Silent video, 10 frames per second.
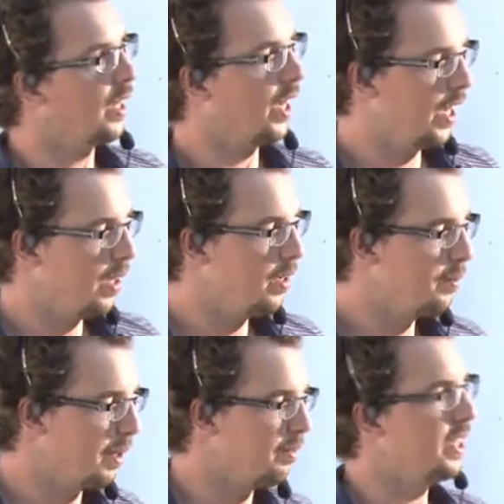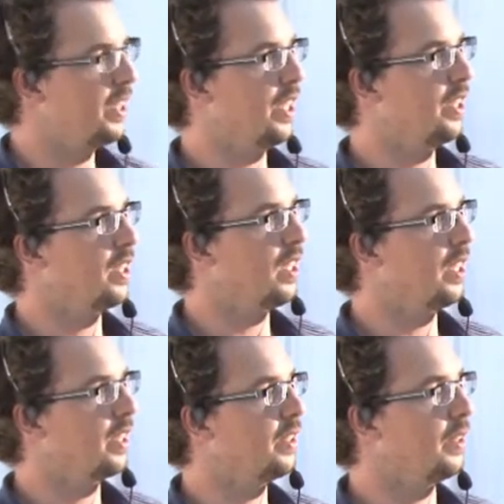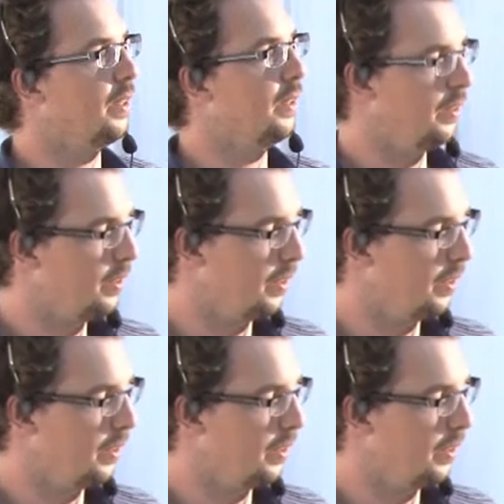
occur, but researchers like to,